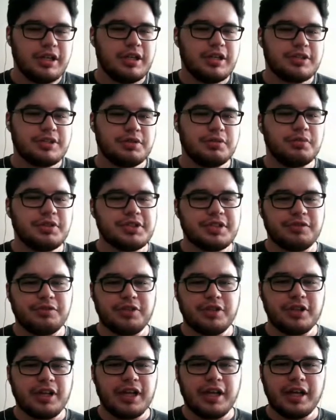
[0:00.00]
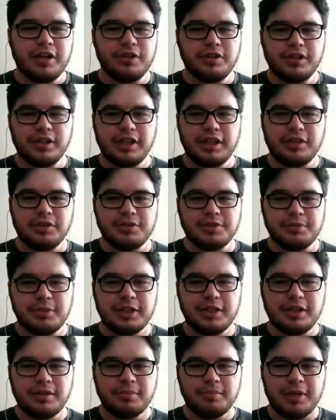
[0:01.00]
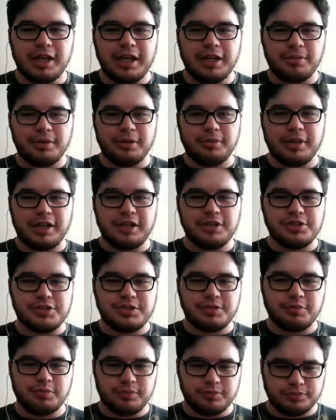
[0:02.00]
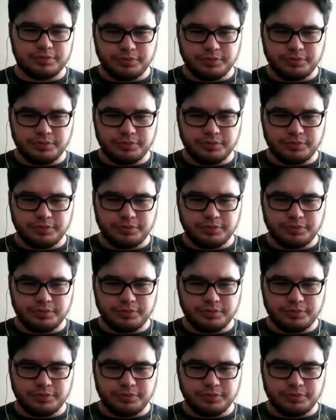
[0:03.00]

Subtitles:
So once I figure that out, the layouts may come back, but I'm kind of just